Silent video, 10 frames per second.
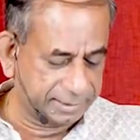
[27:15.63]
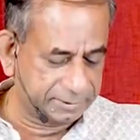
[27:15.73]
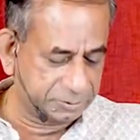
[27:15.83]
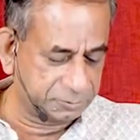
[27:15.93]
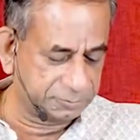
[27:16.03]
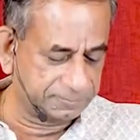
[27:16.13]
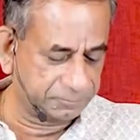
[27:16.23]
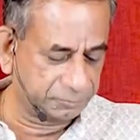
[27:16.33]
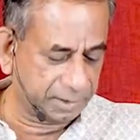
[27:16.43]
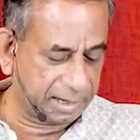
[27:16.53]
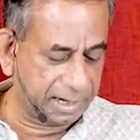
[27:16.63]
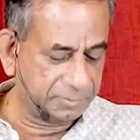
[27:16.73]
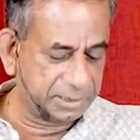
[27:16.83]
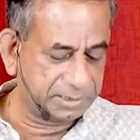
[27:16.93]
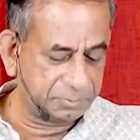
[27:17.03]
So I
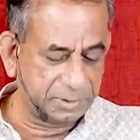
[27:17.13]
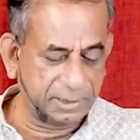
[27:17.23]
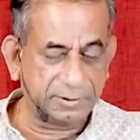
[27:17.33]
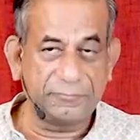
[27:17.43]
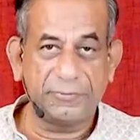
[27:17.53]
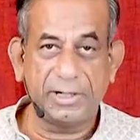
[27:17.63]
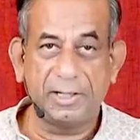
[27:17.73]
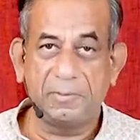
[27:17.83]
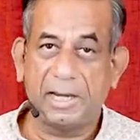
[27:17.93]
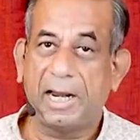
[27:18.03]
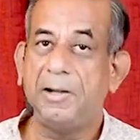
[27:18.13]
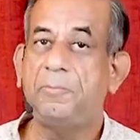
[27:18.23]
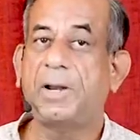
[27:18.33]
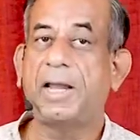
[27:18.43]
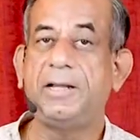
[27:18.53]
am the spirit of freedom and
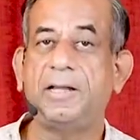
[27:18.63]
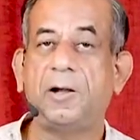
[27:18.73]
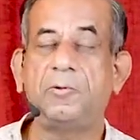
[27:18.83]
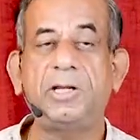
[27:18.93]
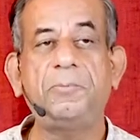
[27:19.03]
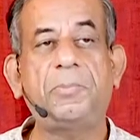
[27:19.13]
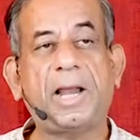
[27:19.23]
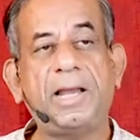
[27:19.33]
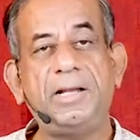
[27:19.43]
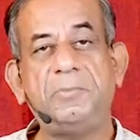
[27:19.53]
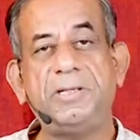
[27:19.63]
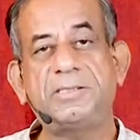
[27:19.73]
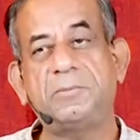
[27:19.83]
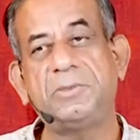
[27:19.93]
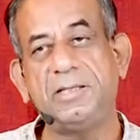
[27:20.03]
pride. How can pride be
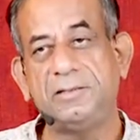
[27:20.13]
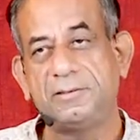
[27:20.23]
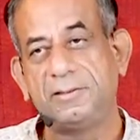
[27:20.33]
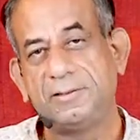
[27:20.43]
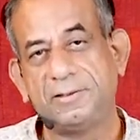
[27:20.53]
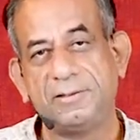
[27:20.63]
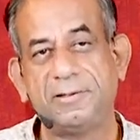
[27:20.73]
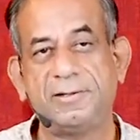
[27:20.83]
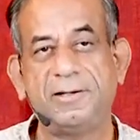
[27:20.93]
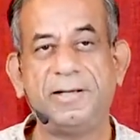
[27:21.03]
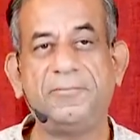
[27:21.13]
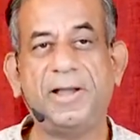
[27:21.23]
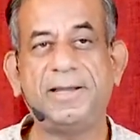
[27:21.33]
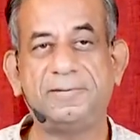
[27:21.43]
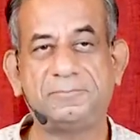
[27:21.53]
something
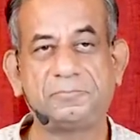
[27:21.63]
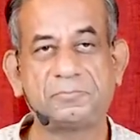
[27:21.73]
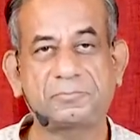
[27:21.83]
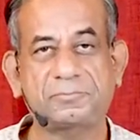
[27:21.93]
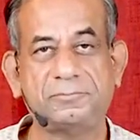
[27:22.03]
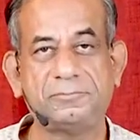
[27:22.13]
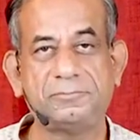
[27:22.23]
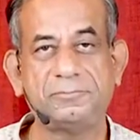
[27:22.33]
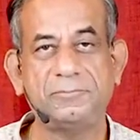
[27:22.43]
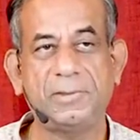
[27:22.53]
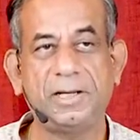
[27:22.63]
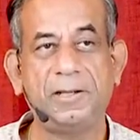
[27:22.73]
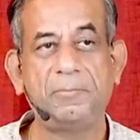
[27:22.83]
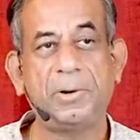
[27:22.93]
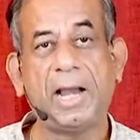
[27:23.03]
divine?
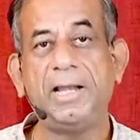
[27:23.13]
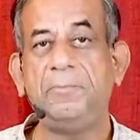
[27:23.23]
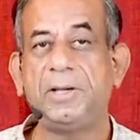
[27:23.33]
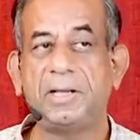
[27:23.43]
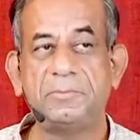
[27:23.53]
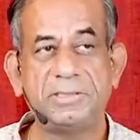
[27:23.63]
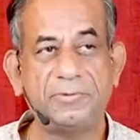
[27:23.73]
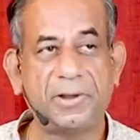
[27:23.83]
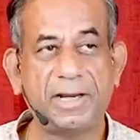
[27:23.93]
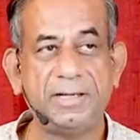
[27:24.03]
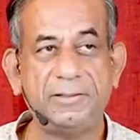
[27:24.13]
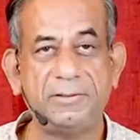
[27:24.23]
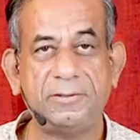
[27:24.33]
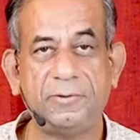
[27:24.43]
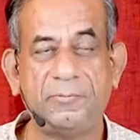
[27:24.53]
Pride becomes divine
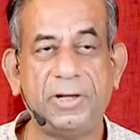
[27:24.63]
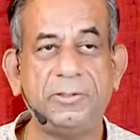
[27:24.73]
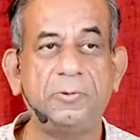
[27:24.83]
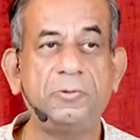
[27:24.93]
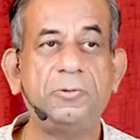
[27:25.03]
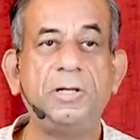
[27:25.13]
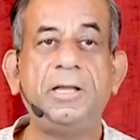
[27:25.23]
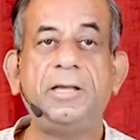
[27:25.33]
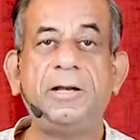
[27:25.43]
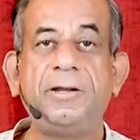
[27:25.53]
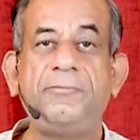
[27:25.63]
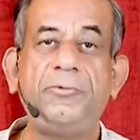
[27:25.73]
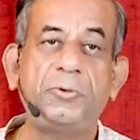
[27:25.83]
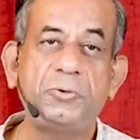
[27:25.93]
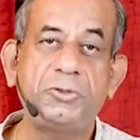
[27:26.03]
when you
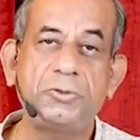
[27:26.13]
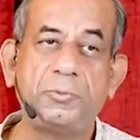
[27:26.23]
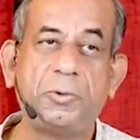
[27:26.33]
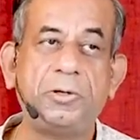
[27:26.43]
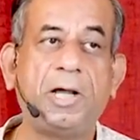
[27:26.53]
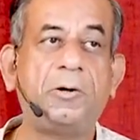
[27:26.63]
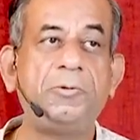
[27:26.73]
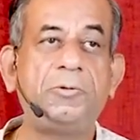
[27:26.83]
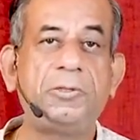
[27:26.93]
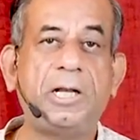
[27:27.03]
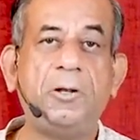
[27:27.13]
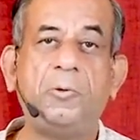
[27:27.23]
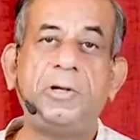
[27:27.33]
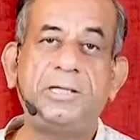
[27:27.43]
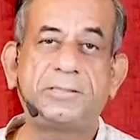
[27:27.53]
refuse to bow down to the
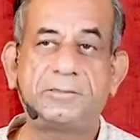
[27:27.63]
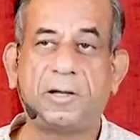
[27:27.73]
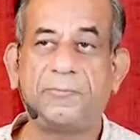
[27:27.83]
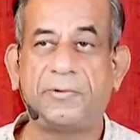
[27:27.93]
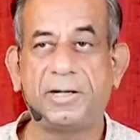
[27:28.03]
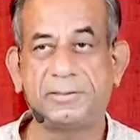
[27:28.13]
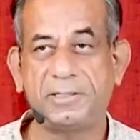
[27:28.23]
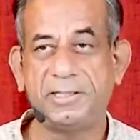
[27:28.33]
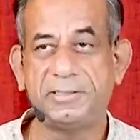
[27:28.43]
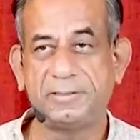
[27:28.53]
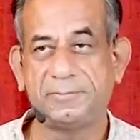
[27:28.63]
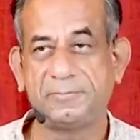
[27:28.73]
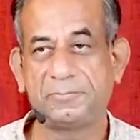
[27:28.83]
lowness of earth nature.